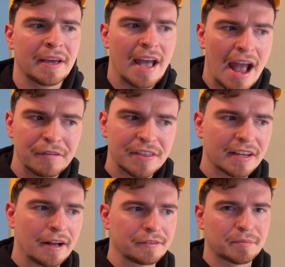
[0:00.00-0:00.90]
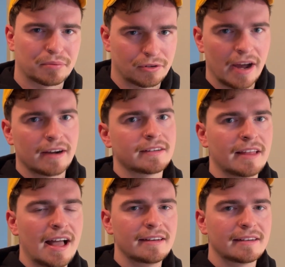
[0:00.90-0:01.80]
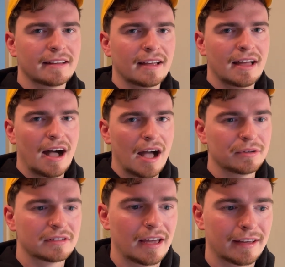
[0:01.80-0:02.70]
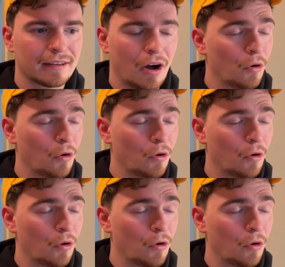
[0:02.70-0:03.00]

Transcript: Everything else prior to that, I was like, oh